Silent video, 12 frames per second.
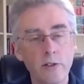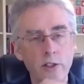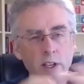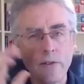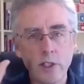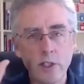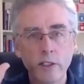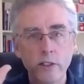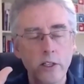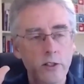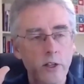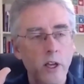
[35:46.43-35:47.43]
17 of
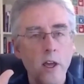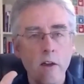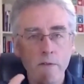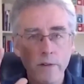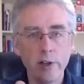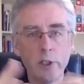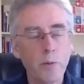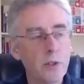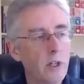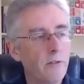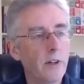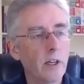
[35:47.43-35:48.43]
these very
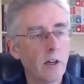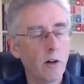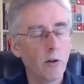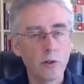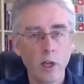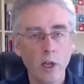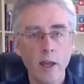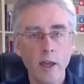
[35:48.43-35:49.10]
specific goals.